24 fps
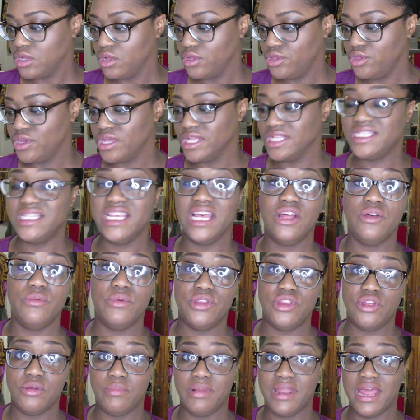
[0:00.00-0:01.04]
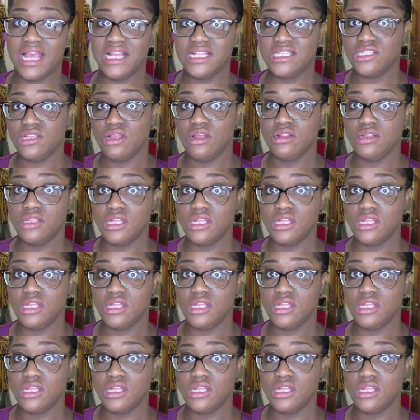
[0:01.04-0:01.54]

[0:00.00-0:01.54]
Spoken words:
You can tell when your black salt